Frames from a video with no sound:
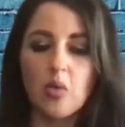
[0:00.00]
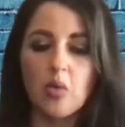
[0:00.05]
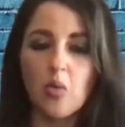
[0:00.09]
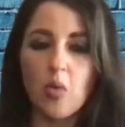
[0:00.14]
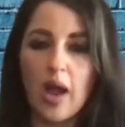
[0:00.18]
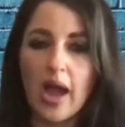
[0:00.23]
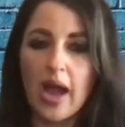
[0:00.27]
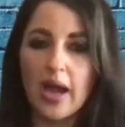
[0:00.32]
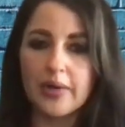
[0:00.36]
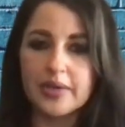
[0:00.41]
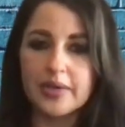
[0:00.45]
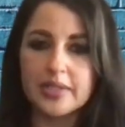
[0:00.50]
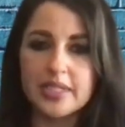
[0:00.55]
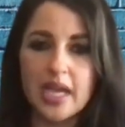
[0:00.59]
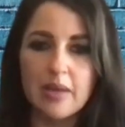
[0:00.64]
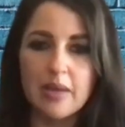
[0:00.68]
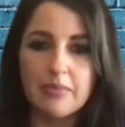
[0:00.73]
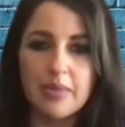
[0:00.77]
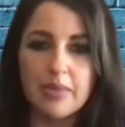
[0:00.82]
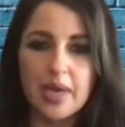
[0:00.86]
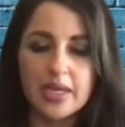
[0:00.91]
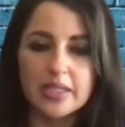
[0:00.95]
How does
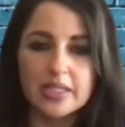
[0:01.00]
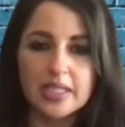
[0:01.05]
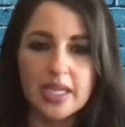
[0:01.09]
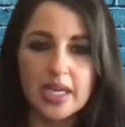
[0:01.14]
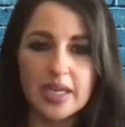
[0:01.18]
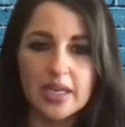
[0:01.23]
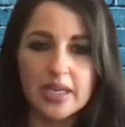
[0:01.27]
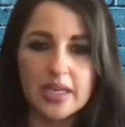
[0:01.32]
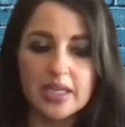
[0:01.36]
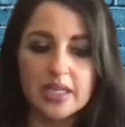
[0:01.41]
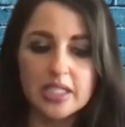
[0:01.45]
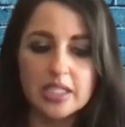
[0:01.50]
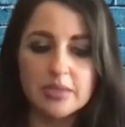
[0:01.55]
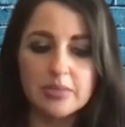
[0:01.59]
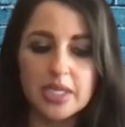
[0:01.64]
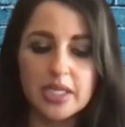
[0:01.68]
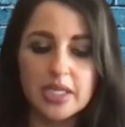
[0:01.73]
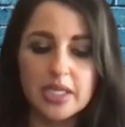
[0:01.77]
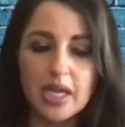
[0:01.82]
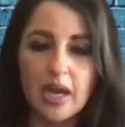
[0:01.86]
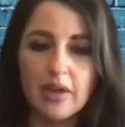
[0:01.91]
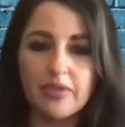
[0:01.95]
that metadata need to
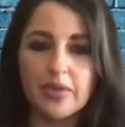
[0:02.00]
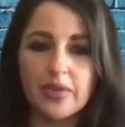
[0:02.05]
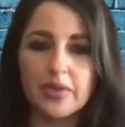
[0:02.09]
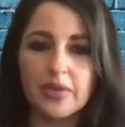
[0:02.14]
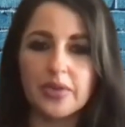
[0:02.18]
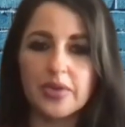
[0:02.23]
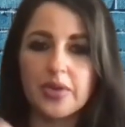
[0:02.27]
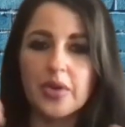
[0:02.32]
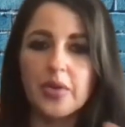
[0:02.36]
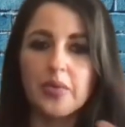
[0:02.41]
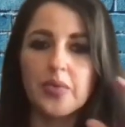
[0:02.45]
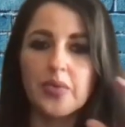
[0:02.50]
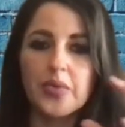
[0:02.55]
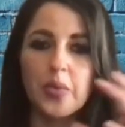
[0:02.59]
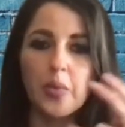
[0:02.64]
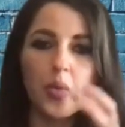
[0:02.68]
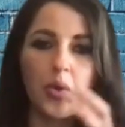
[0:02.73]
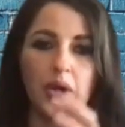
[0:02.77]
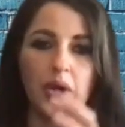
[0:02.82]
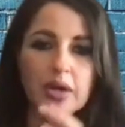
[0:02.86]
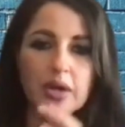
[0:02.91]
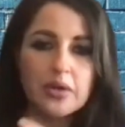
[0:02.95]
be governed?
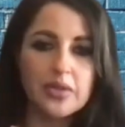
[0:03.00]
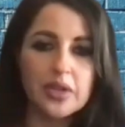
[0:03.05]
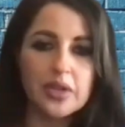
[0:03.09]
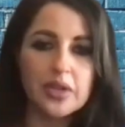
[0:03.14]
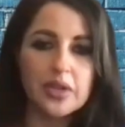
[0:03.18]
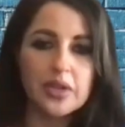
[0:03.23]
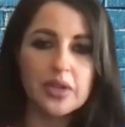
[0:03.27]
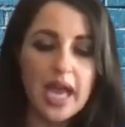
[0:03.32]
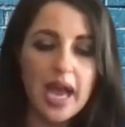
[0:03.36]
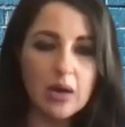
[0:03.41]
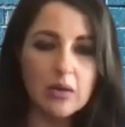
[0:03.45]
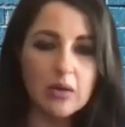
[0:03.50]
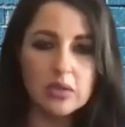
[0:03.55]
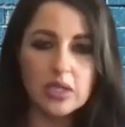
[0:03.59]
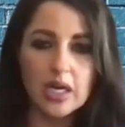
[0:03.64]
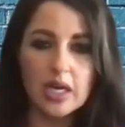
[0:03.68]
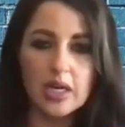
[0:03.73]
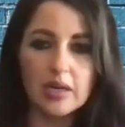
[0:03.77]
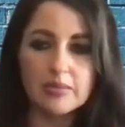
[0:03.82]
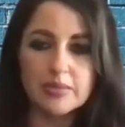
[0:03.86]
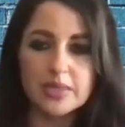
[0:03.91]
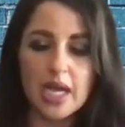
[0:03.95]
What are the
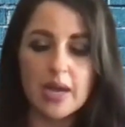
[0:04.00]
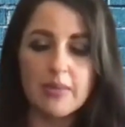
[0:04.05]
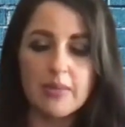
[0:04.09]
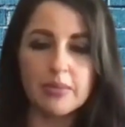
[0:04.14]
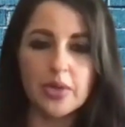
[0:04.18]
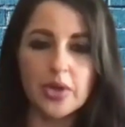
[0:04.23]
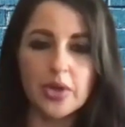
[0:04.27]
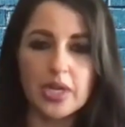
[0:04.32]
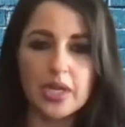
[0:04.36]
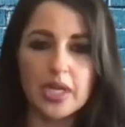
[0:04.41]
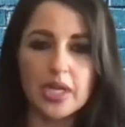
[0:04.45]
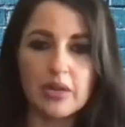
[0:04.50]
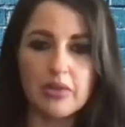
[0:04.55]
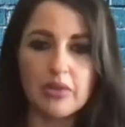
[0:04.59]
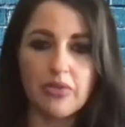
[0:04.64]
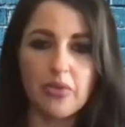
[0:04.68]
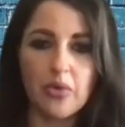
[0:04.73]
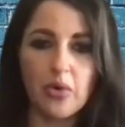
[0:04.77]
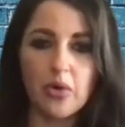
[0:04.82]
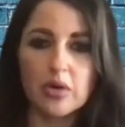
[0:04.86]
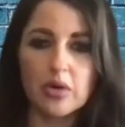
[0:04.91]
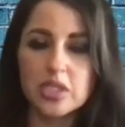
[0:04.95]
outcomes I'm looking
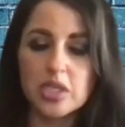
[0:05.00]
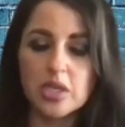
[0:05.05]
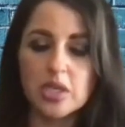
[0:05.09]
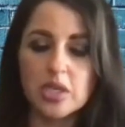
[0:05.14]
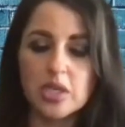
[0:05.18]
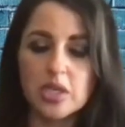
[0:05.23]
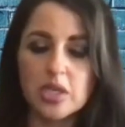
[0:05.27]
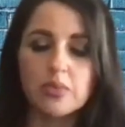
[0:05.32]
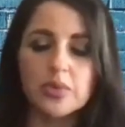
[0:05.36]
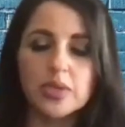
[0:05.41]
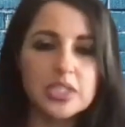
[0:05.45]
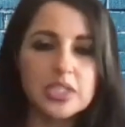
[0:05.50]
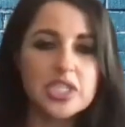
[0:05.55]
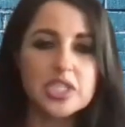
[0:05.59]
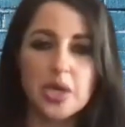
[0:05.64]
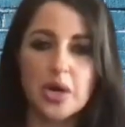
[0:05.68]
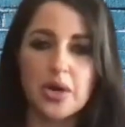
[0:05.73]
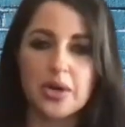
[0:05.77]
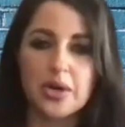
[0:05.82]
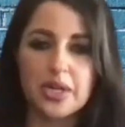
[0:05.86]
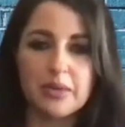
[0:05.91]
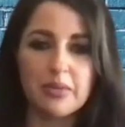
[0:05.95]
for? So, really
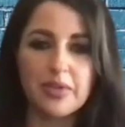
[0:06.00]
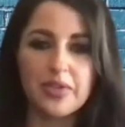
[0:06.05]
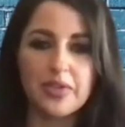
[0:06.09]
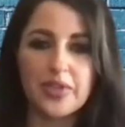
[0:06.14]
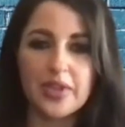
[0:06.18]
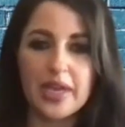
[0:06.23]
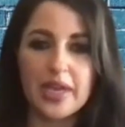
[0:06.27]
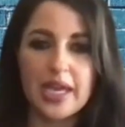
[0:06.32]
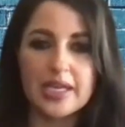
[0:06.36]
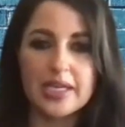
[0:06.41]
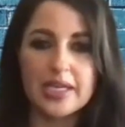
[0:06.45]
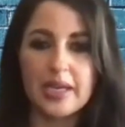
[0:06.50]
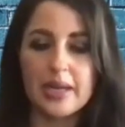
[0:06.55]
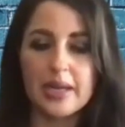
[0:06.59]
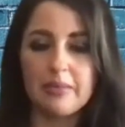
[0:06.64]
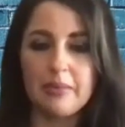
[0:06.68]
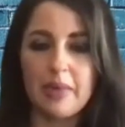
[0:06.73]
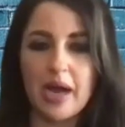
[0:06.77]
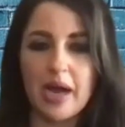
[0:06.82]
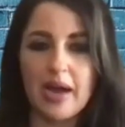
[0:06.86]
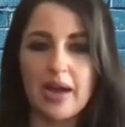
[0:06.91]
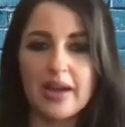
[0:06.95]
starting with the end
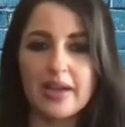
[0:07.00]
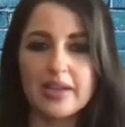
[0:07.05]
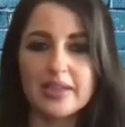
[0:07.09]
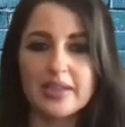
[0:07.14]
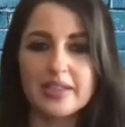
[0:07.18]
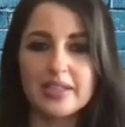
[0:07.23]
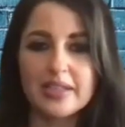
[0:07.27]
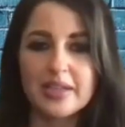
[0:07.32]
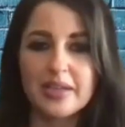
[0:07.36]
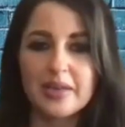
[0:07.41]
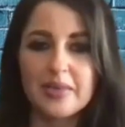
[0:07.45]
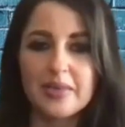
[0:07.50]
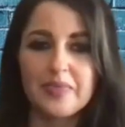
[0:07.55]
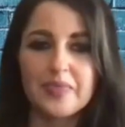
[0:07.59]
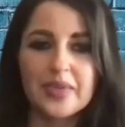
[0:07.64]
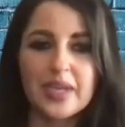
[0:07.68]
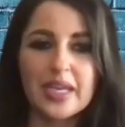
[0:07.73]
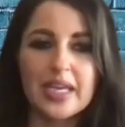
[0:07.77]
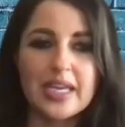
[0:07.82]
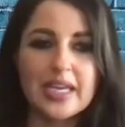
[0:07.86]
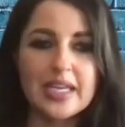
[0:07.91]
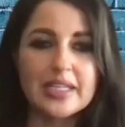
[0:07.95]
in mind
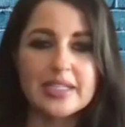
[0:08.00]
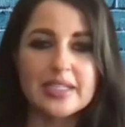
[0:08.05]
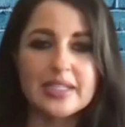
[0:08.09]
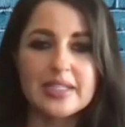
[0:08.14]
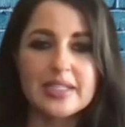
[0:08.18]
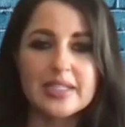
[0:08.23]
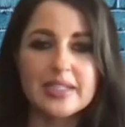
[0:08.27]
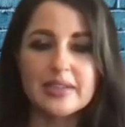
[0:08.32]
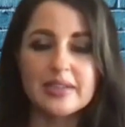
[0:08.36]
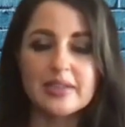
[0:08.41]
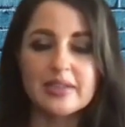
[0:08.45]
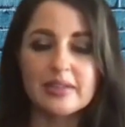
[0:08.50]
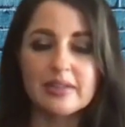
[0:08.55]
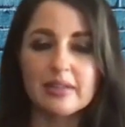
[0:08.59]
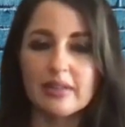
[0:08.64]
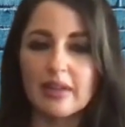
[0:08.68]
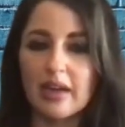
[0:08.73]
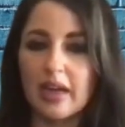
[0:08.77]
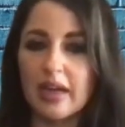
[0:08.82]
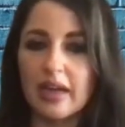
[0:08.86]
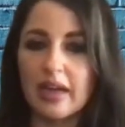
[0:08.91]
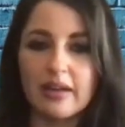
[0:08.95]
is,
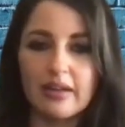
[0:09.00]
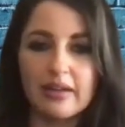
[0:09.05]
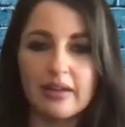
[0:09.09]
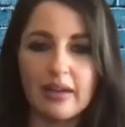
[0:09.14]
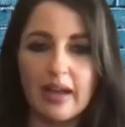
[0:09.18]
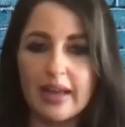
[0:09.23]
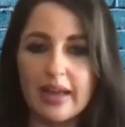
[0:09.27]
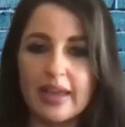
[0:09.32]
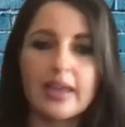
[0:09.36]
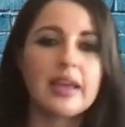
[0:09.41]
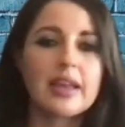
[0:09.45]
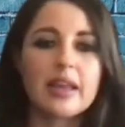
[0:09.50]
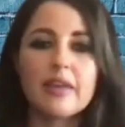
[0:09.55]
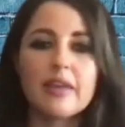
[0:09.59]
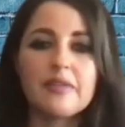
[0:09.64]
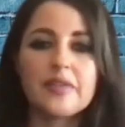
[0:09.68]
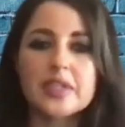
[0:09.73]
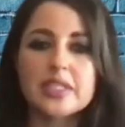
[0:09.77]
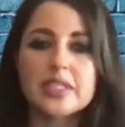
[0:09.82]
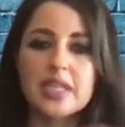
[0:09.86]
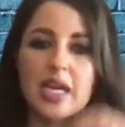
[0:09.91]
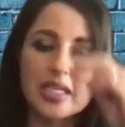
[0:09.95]
I, I can't
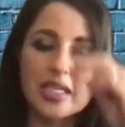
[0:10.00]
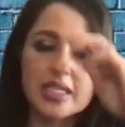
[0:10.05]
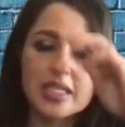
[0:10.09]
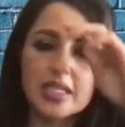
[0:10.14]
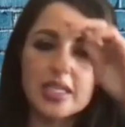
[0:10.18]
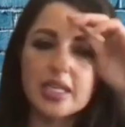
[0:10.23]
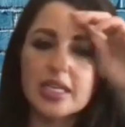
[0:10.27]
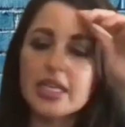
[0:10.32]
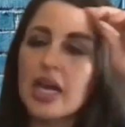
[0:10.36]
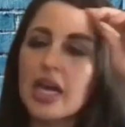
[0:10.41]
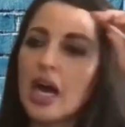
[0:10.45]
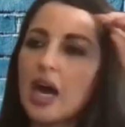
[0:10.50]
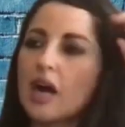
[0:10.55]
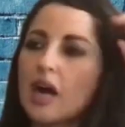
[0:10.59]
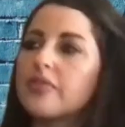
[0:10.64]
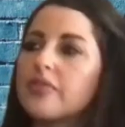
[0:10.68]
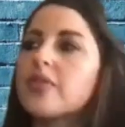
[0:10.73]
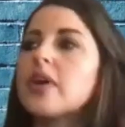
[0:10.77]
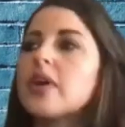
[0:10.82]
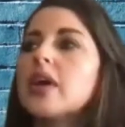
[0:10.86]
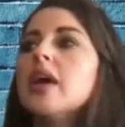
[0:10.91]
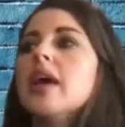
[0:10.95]
emphasize it
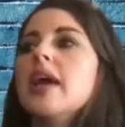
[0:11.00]
enough.